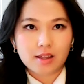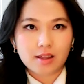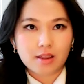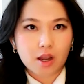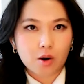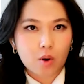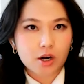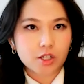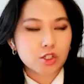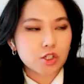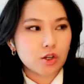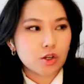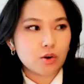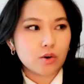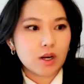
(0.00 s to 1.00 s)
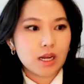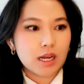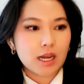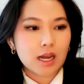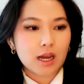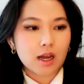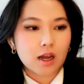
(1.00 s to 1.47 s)
they wanted to
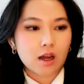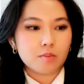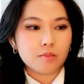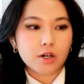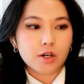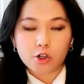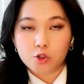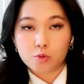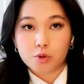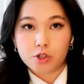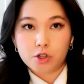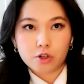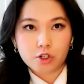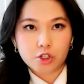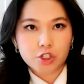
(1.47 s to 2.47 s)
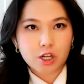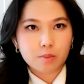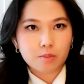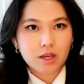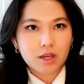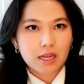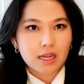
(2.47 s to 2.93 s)
um, in entrepreneurship,